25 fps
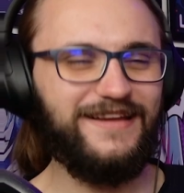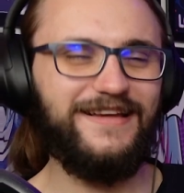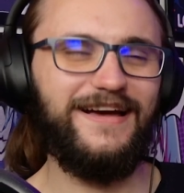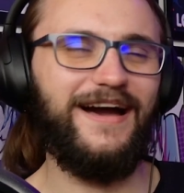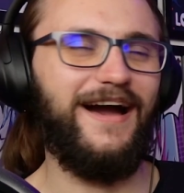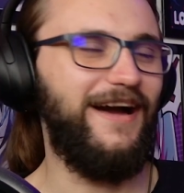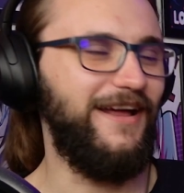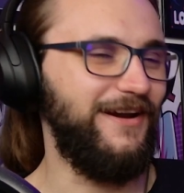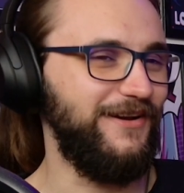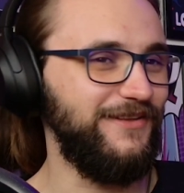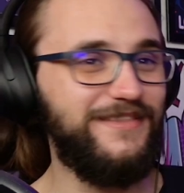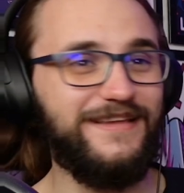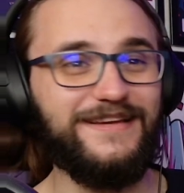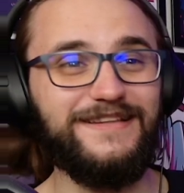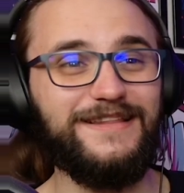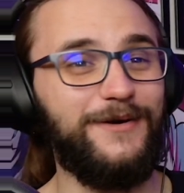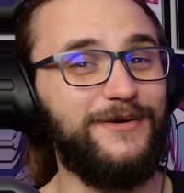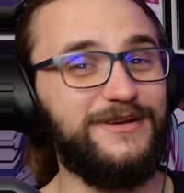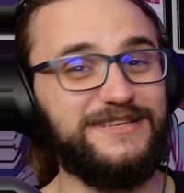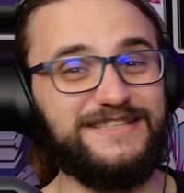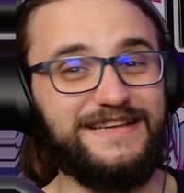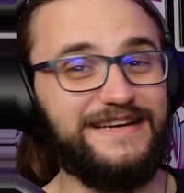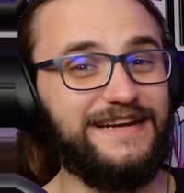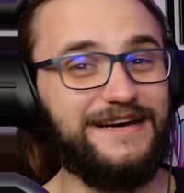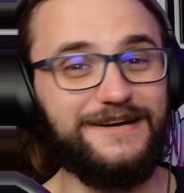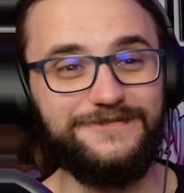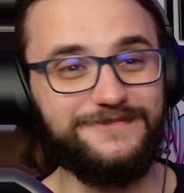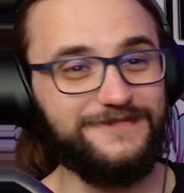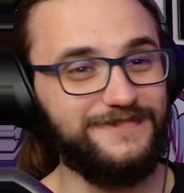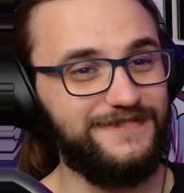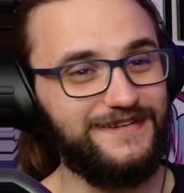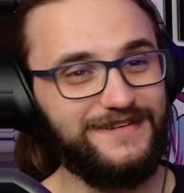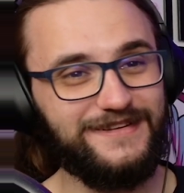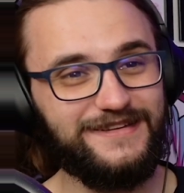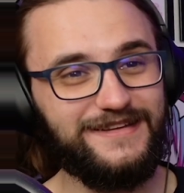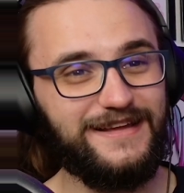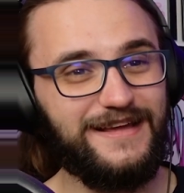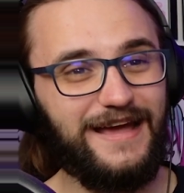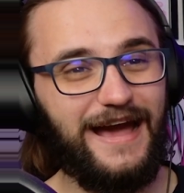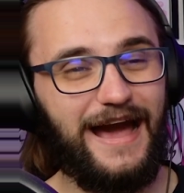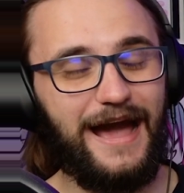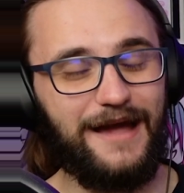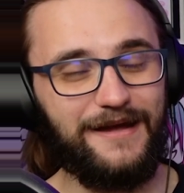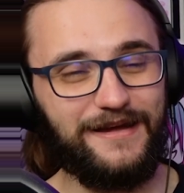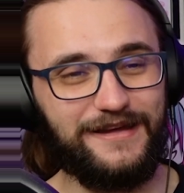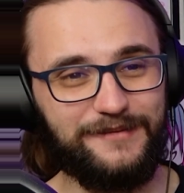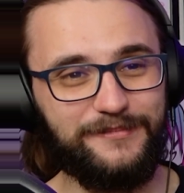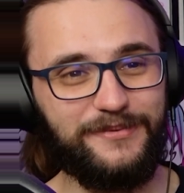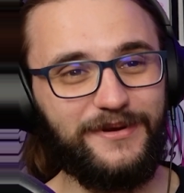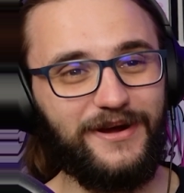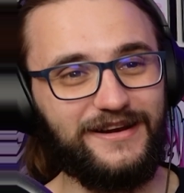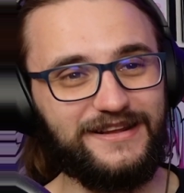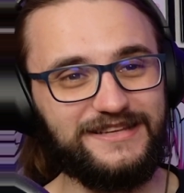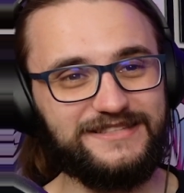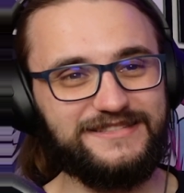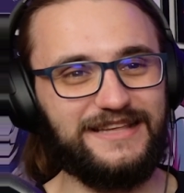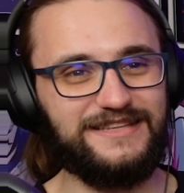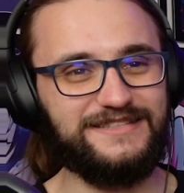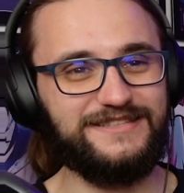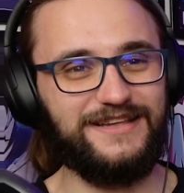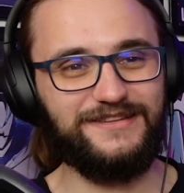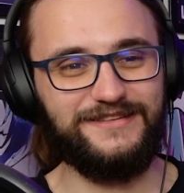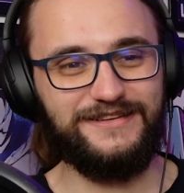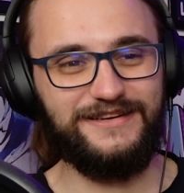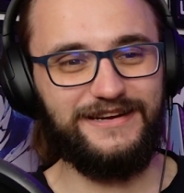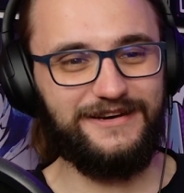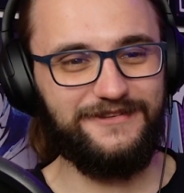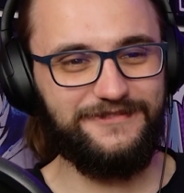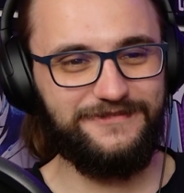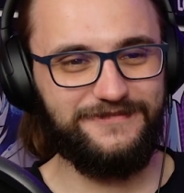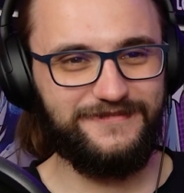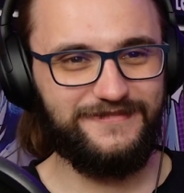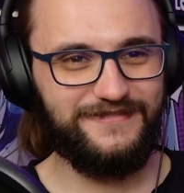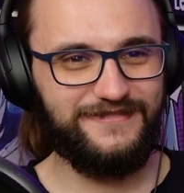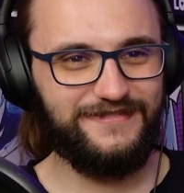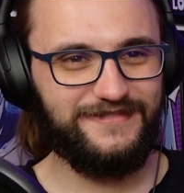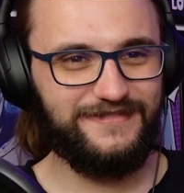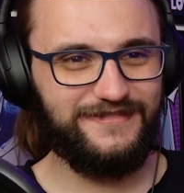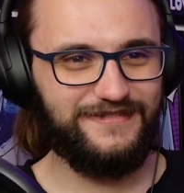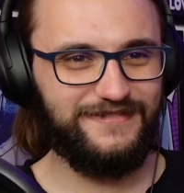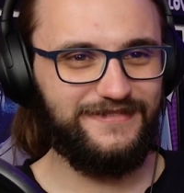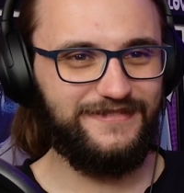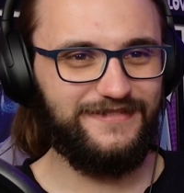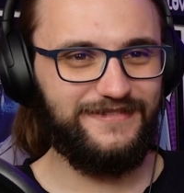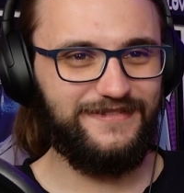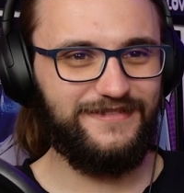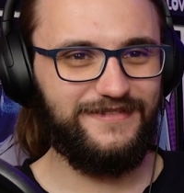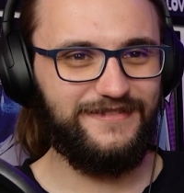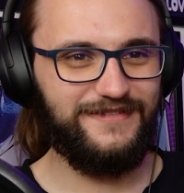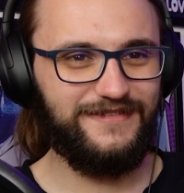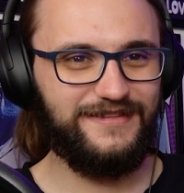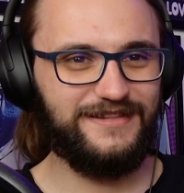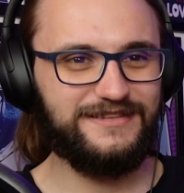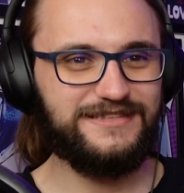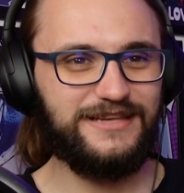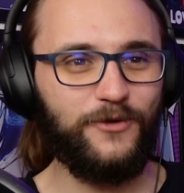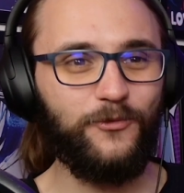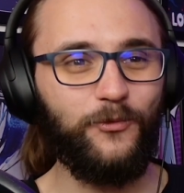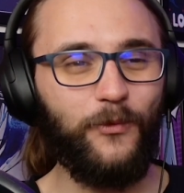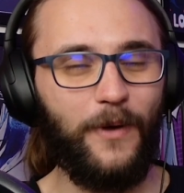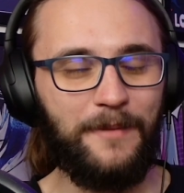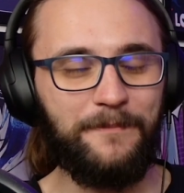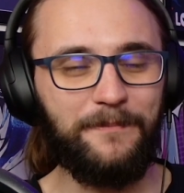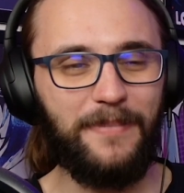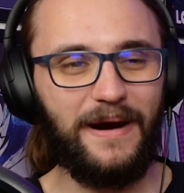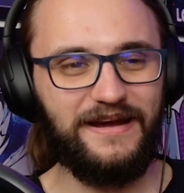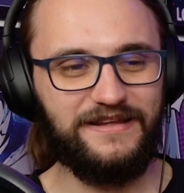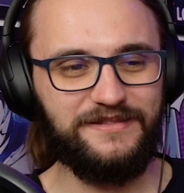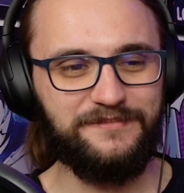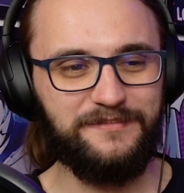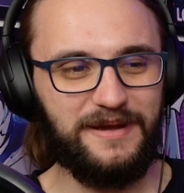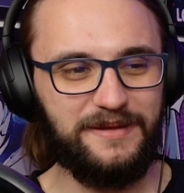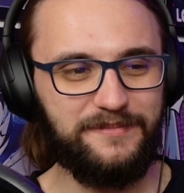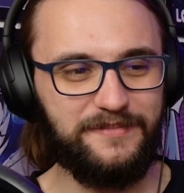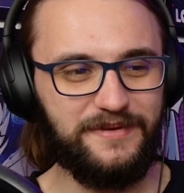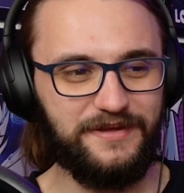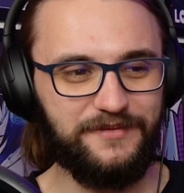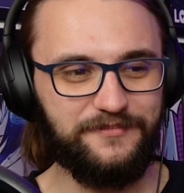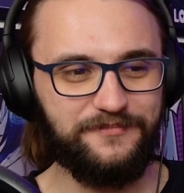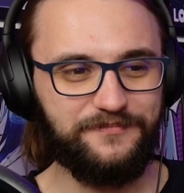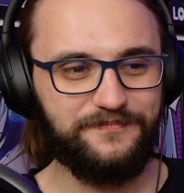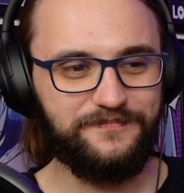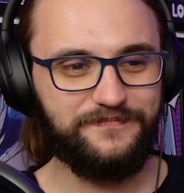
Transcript: I don't think that was enough. I'm gonna be honest, that's not enough. It's like one bite, maybe.